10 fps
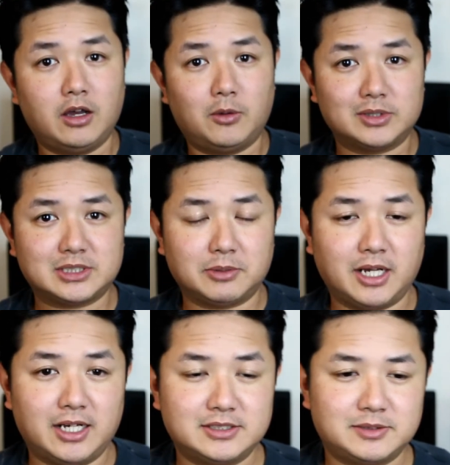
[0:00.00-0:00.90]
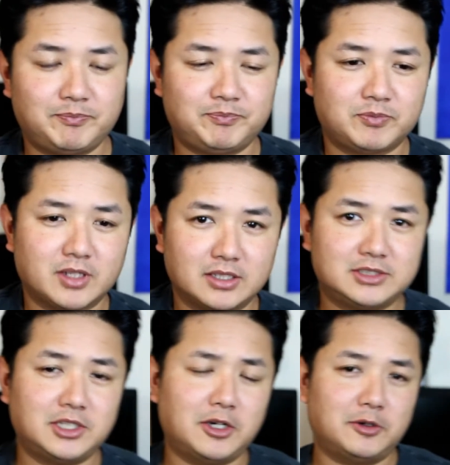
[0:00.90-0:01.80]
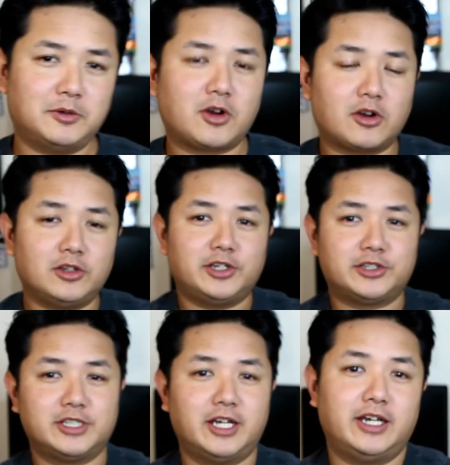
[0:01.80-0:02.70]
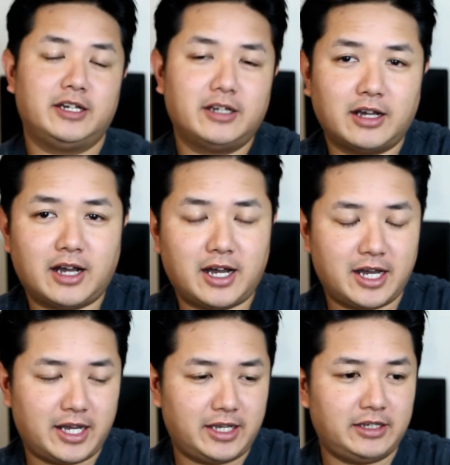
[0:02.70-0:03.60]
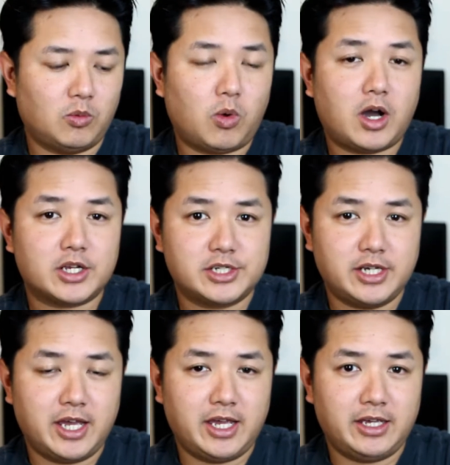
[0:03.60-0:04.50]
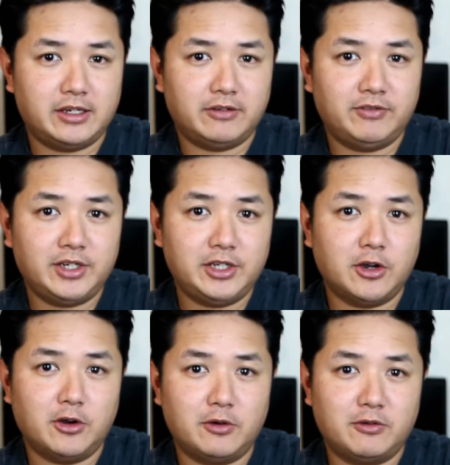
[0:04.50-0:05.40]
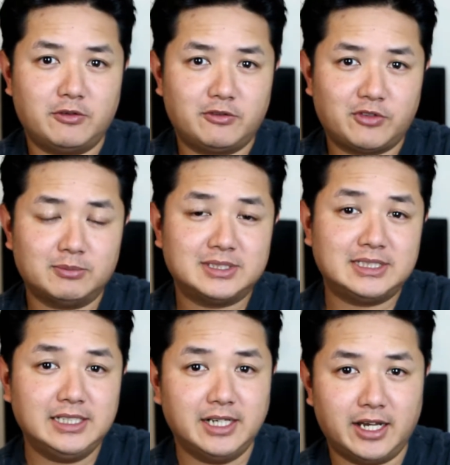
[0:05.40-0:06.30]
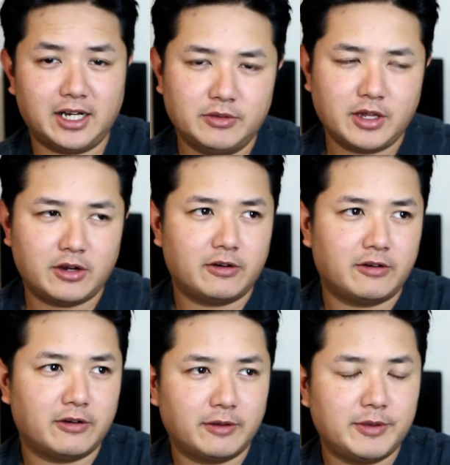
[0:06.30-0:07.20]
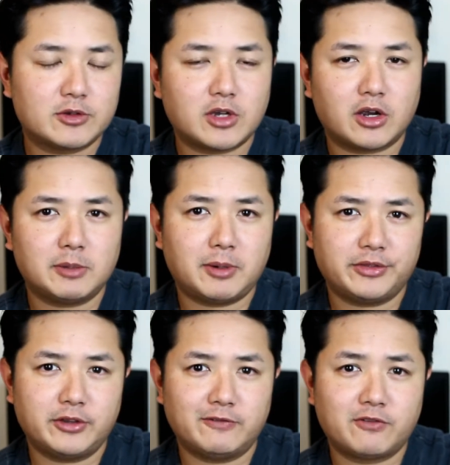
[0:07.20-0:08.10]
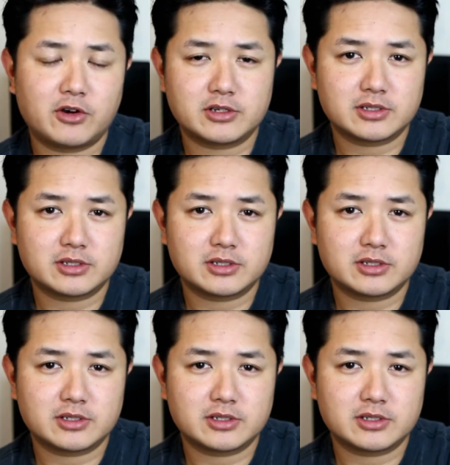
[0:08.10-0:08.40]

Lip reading: What's up, guys? So earlier today I watched a video from CNET. They're talking about their first